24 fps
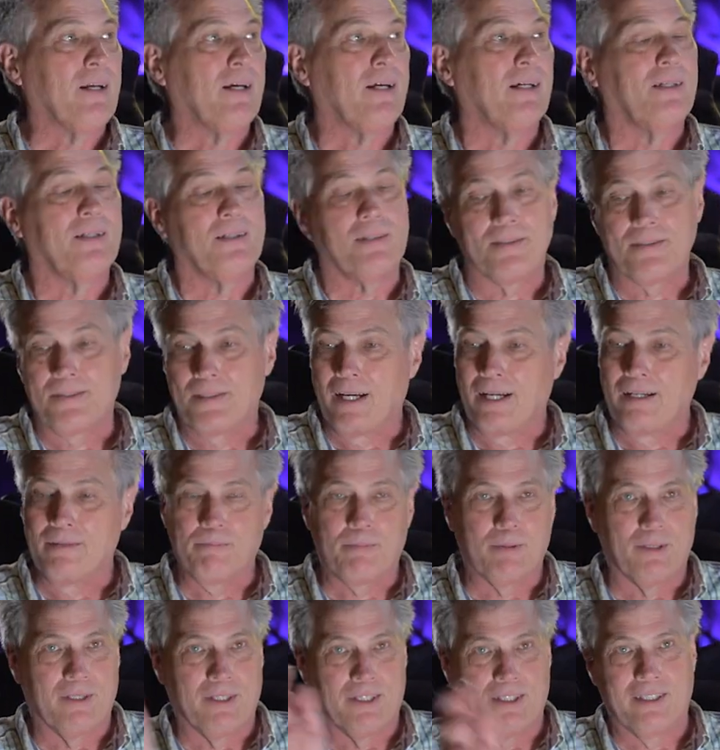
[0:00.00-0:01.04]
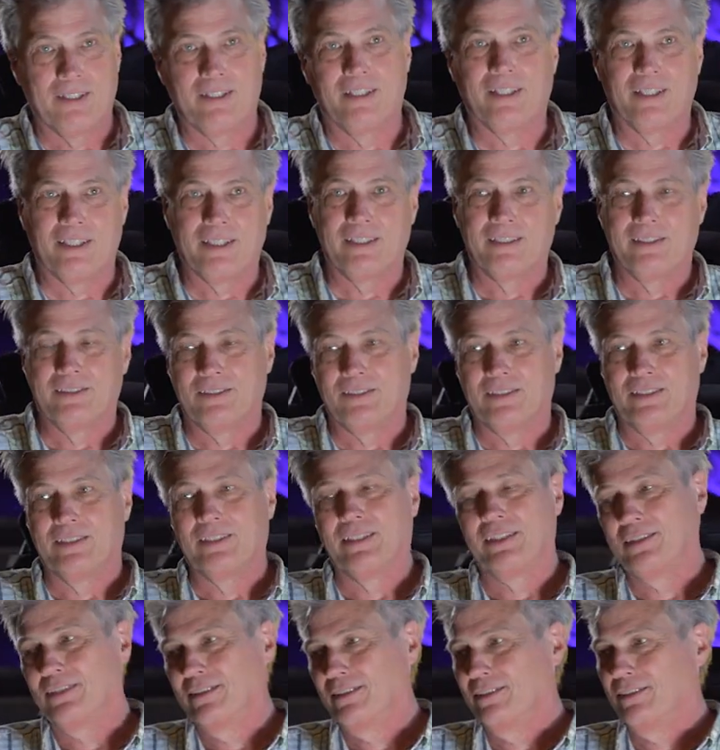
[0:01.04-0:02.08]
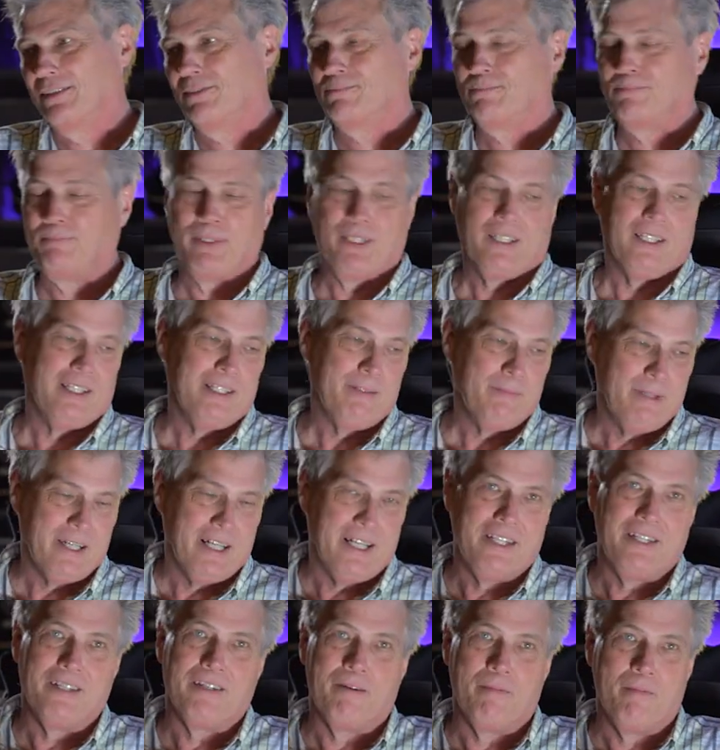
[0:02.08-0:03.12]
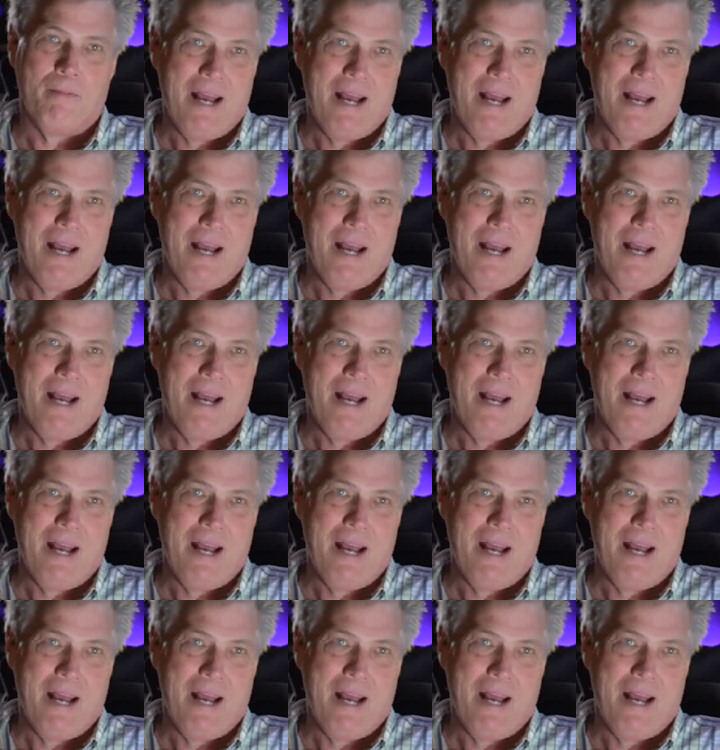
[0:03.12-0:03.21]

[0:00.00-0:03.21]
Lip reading: And I just, hi, Bernard, hi. And behind me, I hear a